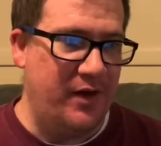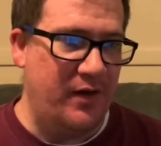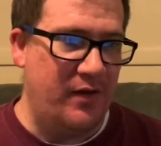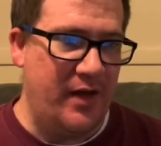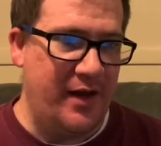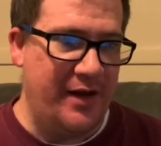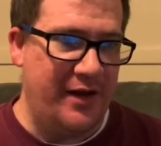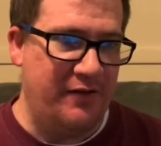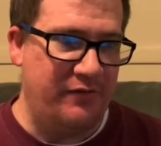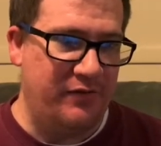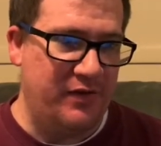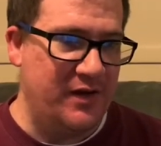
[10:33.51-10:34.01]

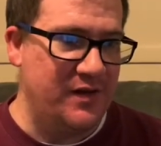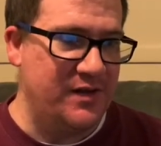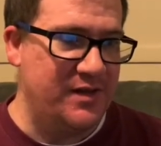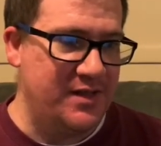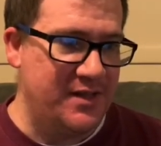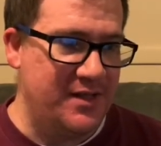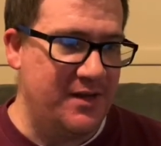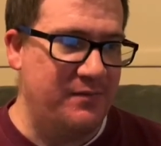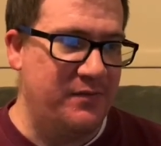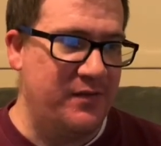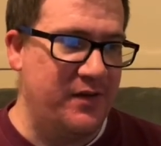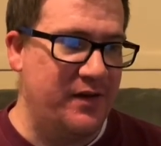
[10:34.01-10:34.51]
Like, if there's
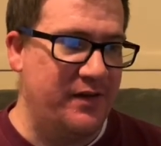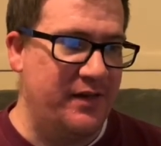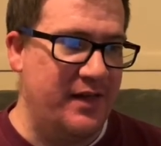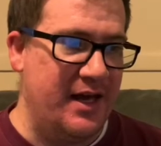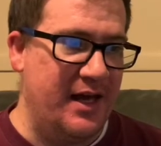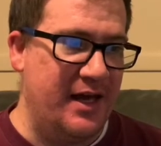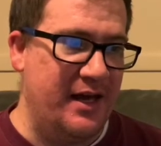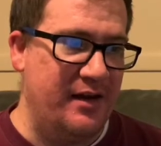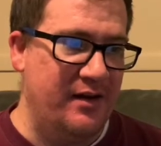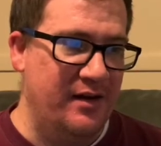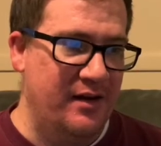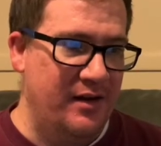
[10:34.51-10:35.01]
something
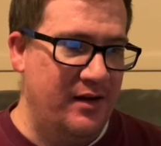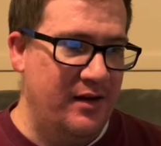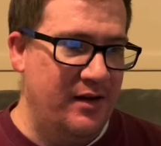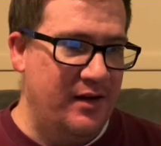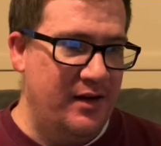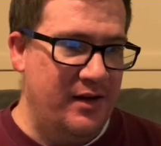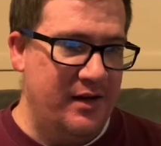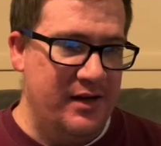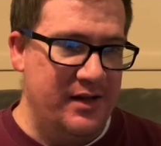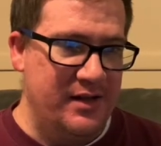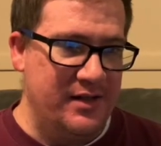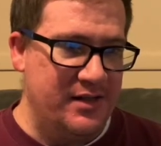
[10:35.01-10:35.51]
that
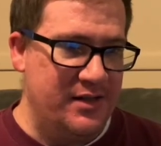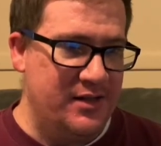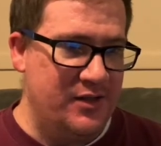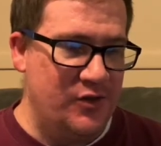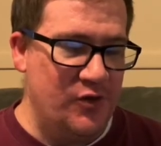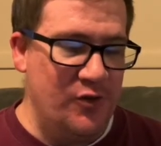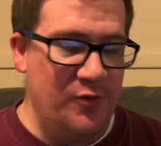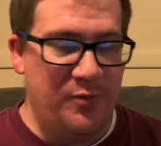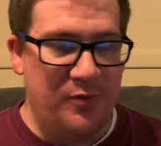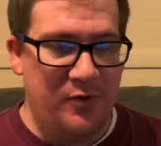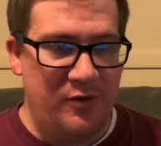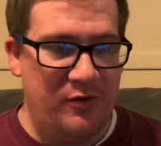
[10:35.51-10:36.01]
is
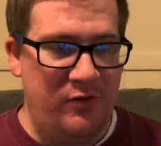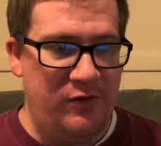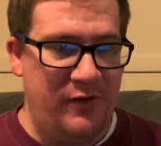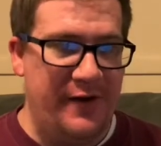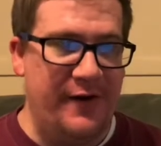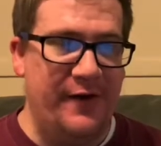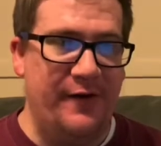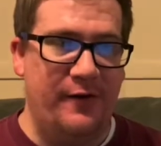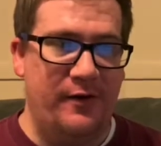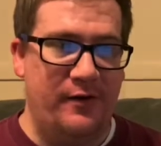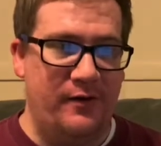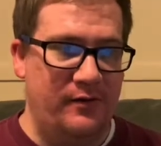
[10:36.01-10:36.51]
super
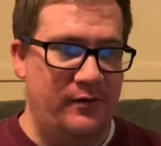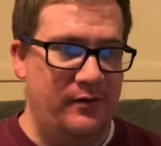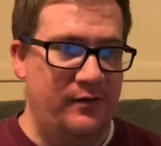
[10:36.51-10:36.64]
clear